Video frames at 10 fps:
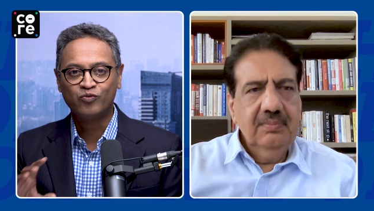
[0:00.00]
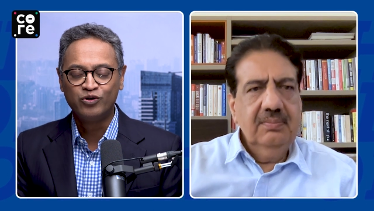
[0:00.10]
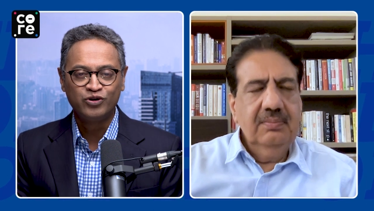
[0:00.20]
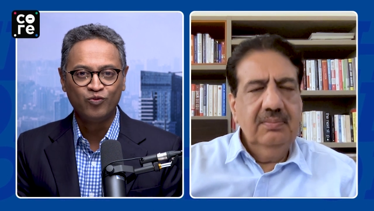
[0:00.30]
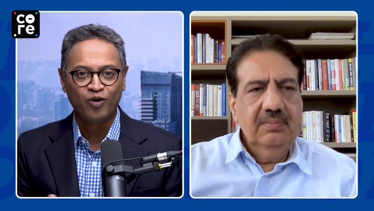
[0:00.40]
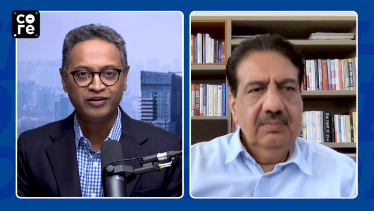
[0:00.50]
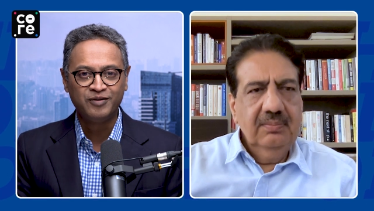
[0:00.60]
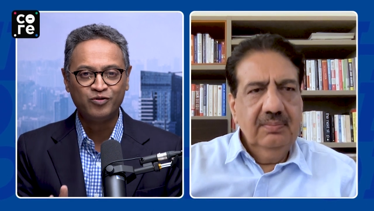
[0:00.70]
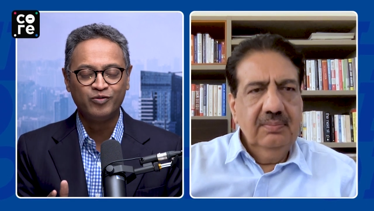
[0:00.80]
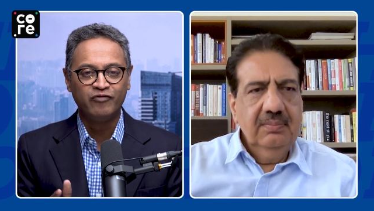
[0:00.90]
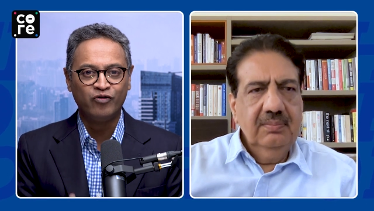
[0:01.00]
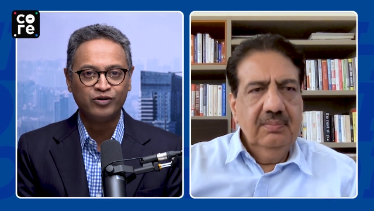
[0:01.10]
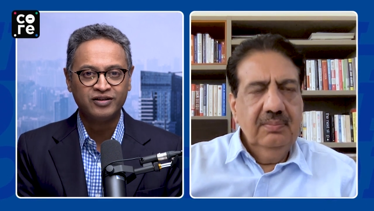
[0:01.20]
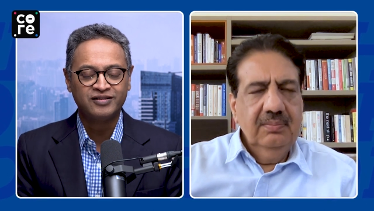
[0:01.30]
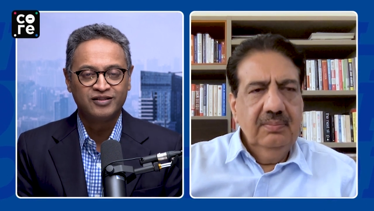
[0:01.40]
Speaker 1: But wouldn't you want them to be
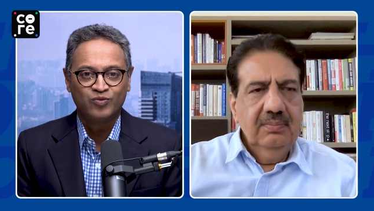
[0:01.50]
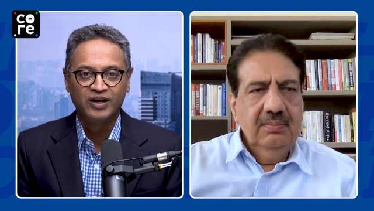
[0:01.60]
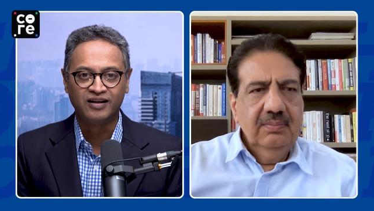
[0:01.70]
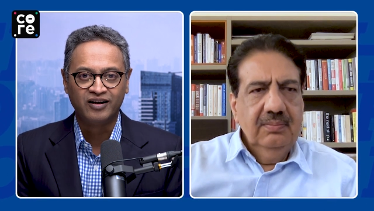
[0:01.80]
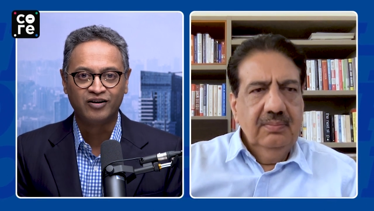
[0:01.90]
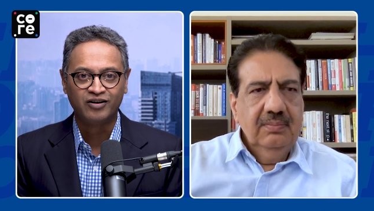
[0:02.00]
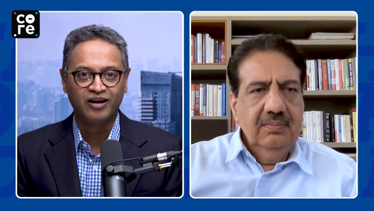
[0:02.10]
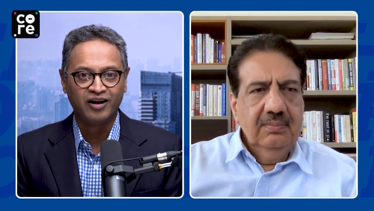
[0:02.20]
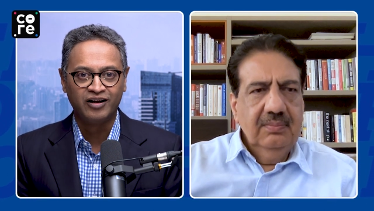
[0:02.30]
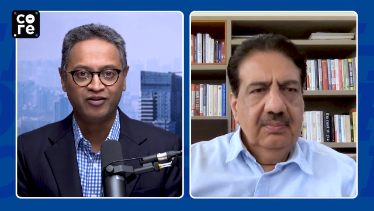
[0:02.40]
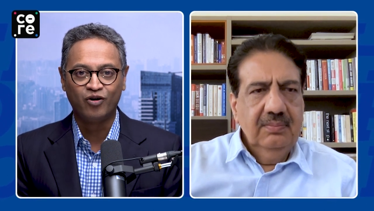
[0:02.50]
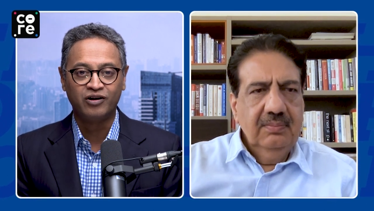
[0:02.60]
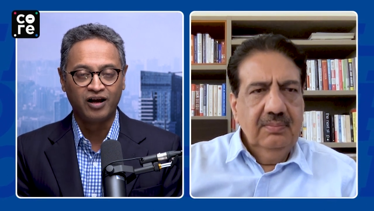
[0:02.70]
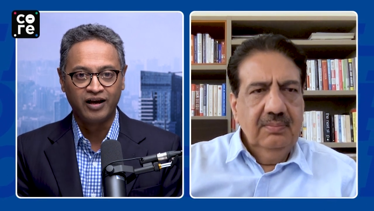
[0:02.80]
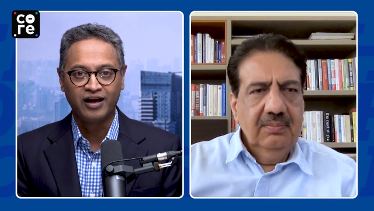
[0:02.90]
focused as well, and, uh, uh, and
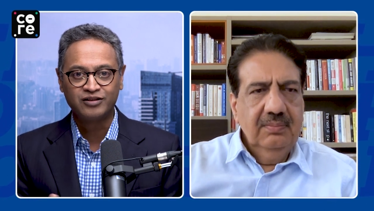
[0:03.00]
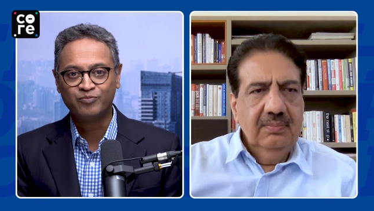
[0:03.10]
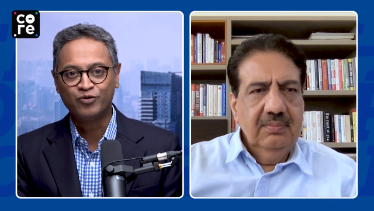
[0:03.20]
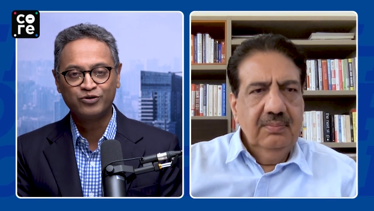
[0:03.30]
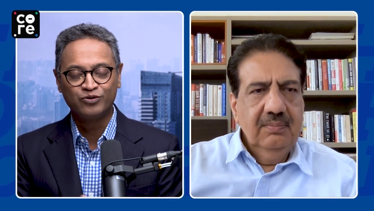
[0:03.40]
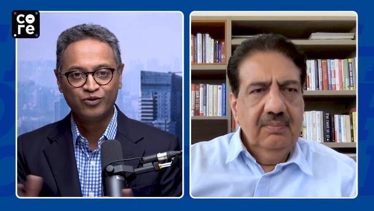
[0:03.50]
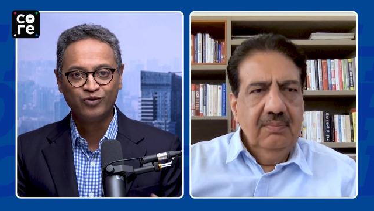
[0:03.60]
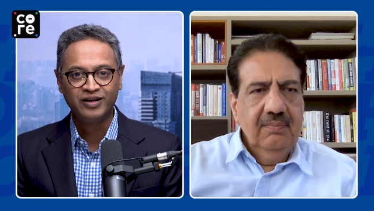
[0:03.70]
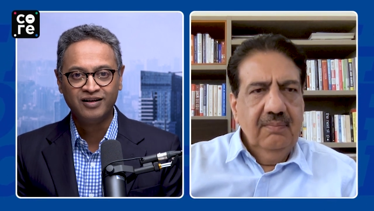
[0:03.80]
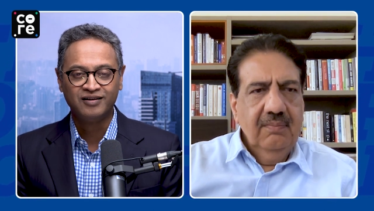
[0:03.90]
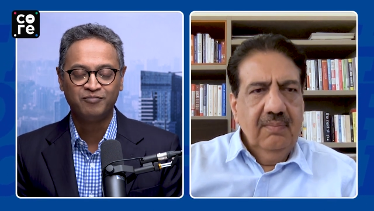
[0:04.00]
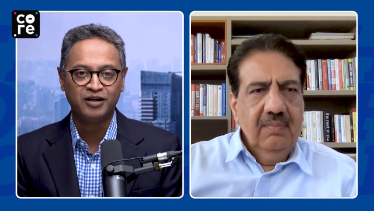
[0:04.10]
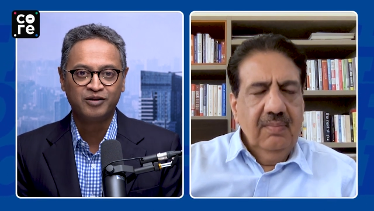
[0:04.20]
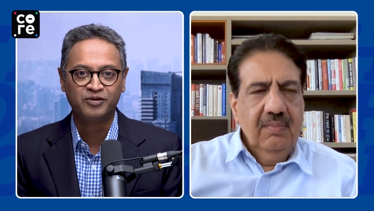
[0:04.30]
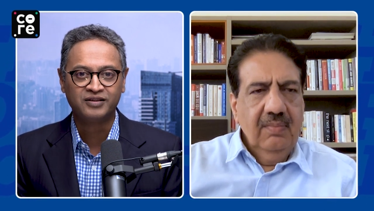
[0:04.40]
or uh, as opposed to doing
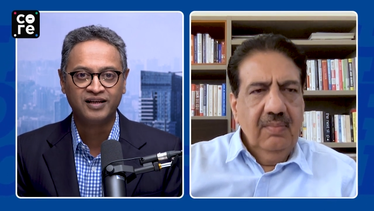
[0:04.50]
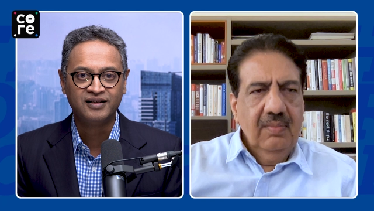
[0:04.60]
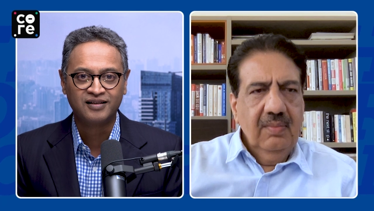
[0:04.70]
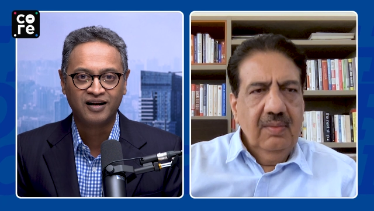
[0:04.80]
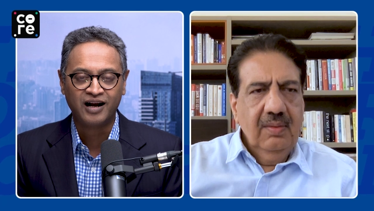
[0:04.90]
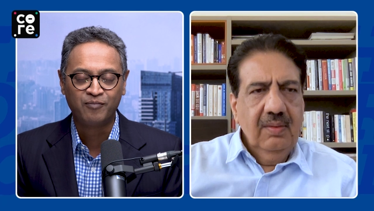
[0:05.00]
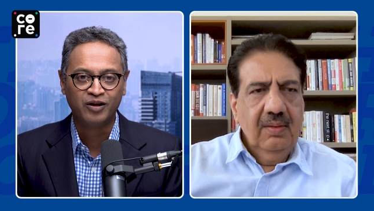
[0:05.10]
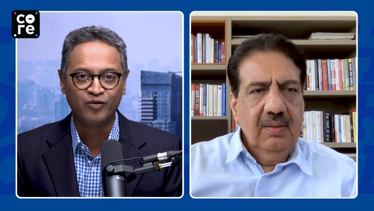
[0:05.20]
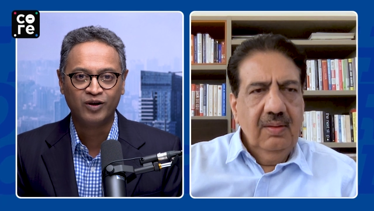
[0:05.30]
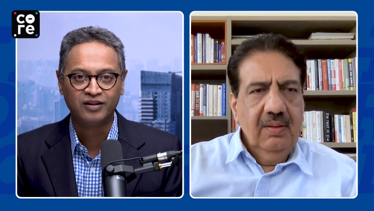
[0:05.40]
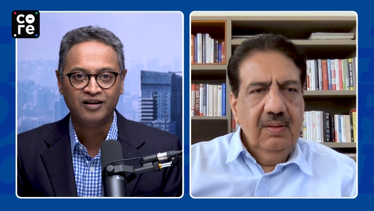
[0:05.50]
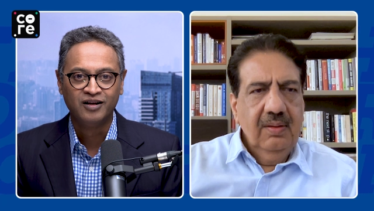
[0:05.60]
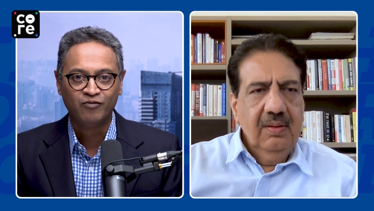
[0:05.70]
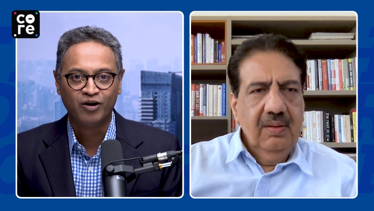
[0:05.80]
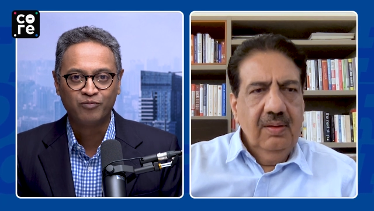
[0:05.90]
multiple things and grappling with
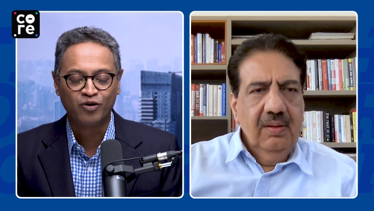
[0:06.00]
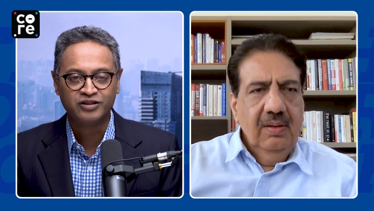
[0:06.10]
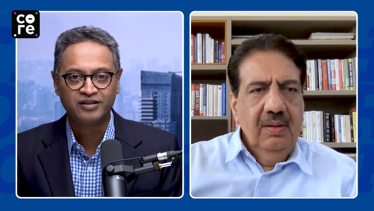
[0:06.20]
one